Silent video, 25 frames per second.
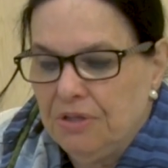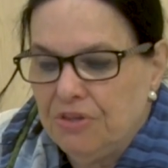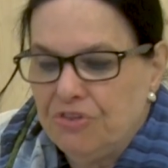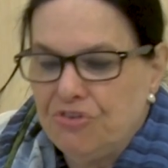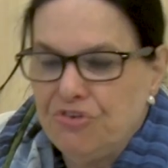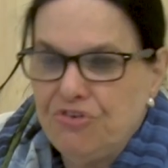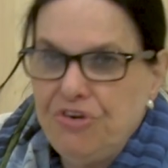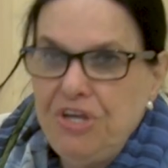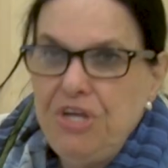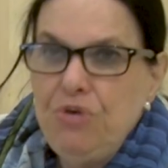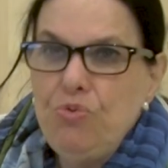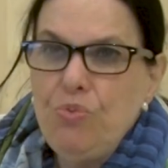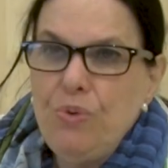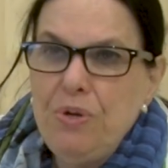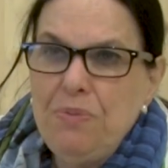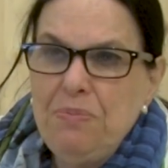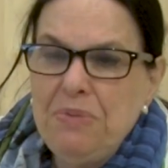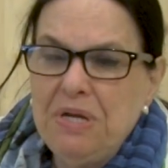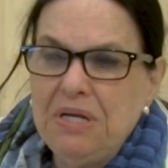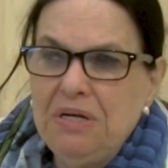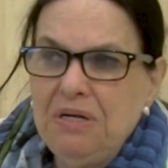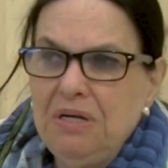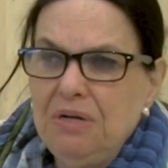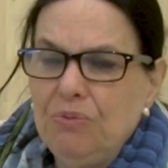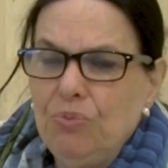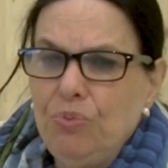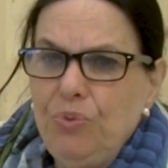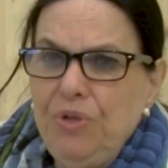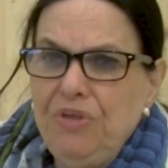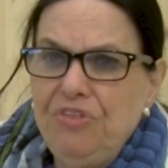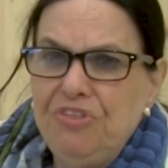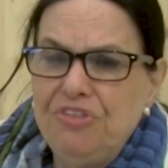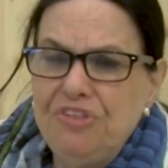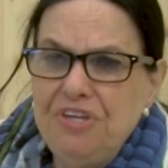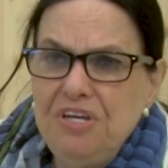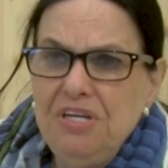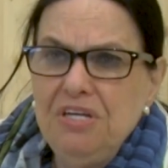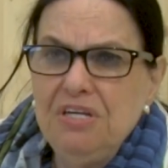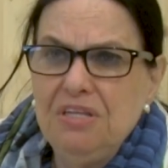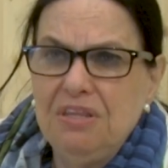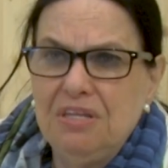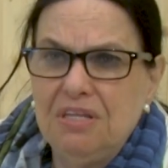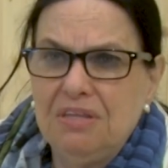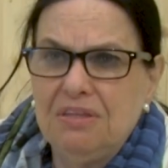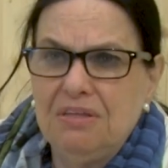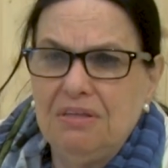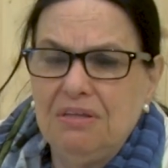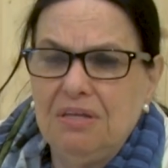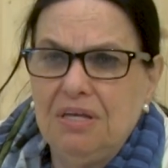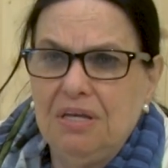3 women, we think
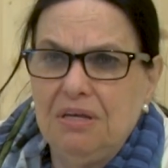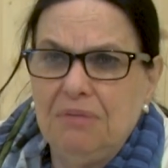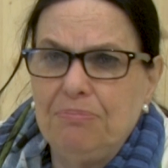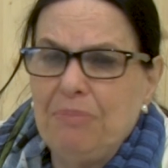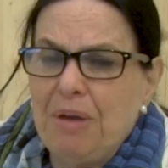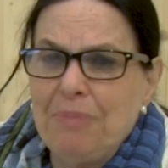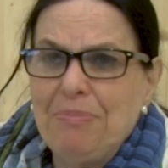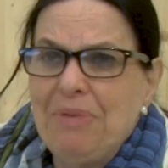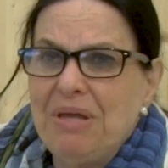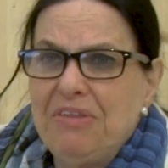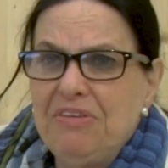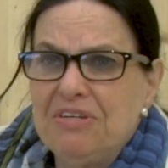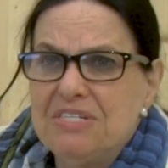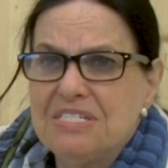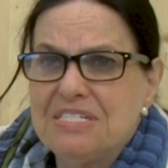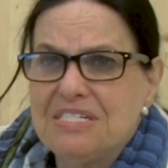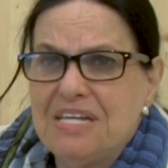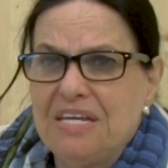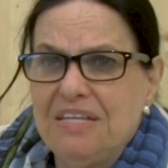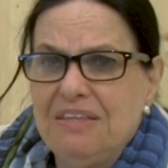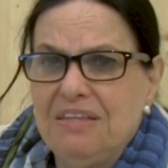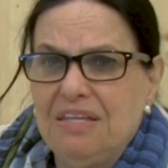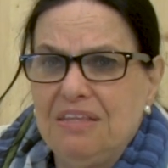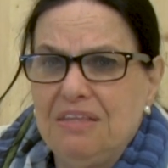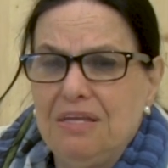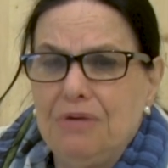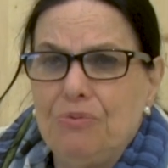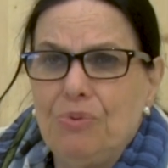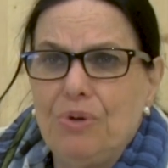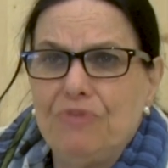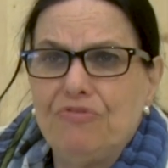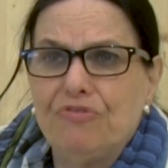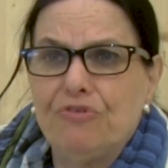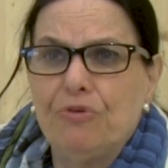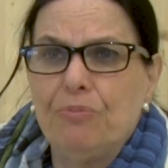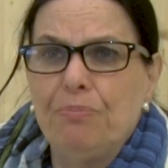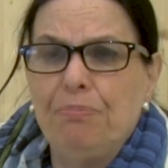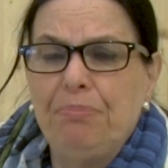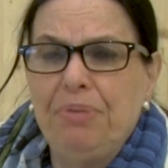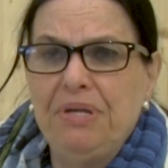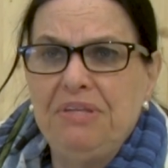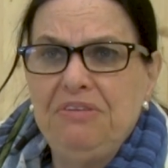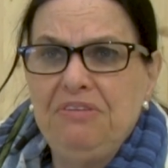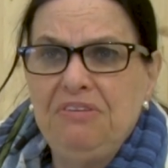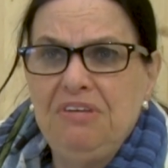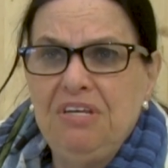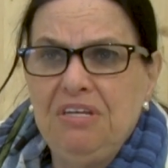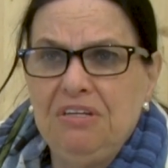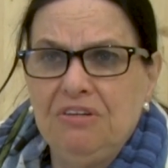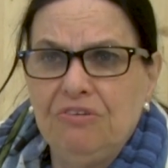that, my mother said that they were from
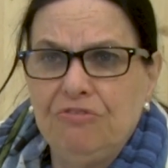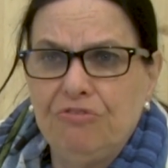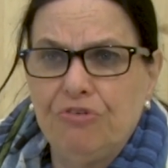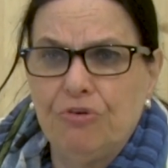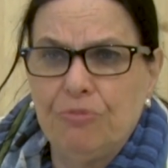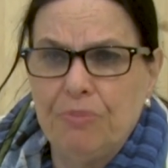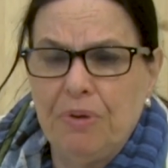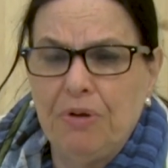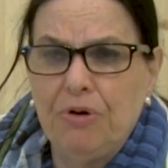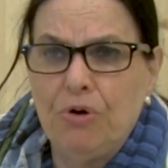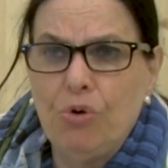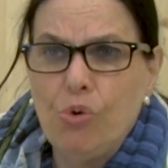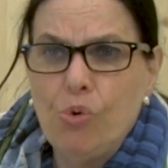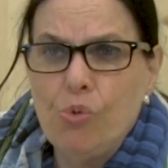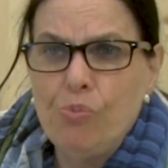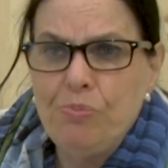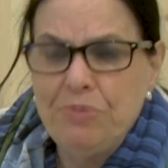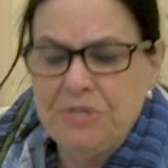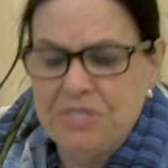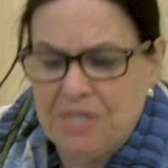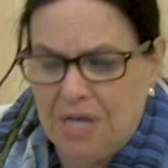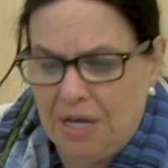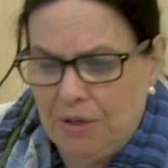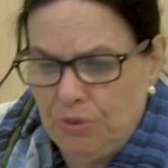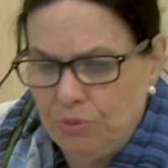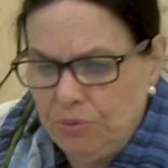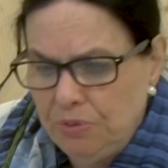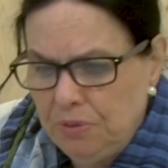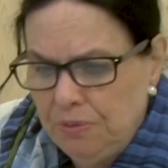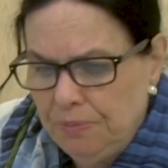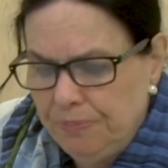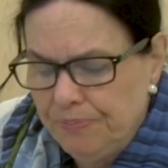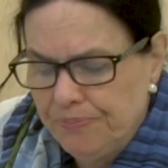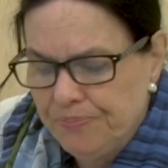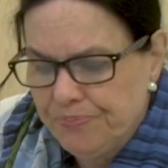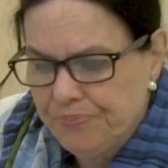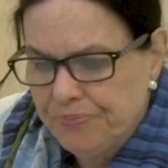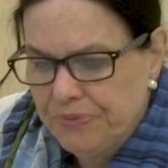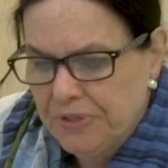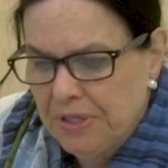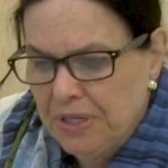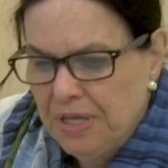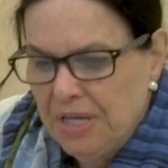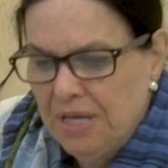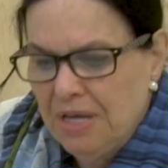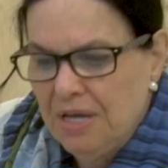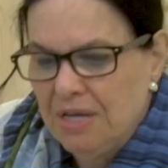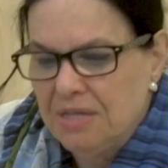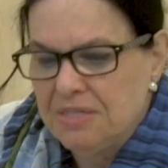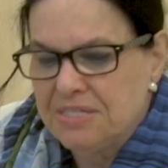Bendin, from her hometown,
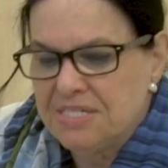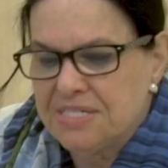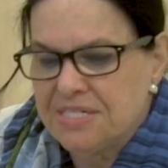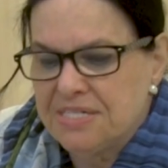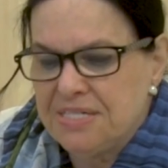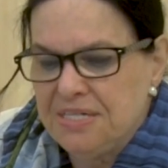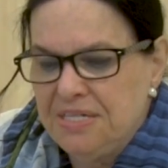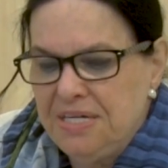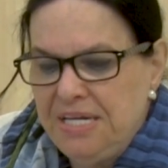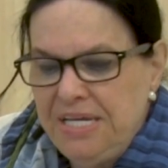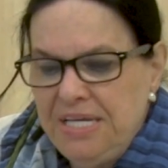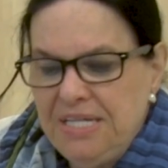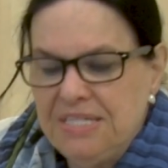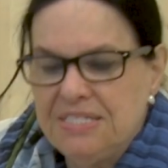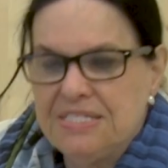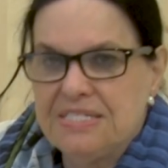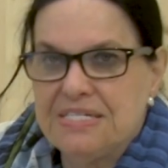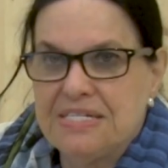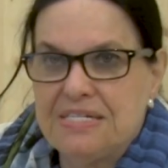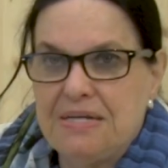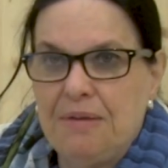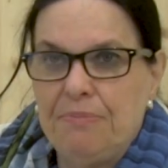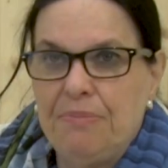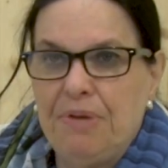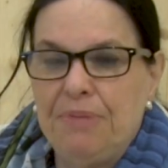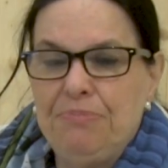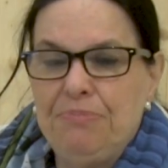sneaked some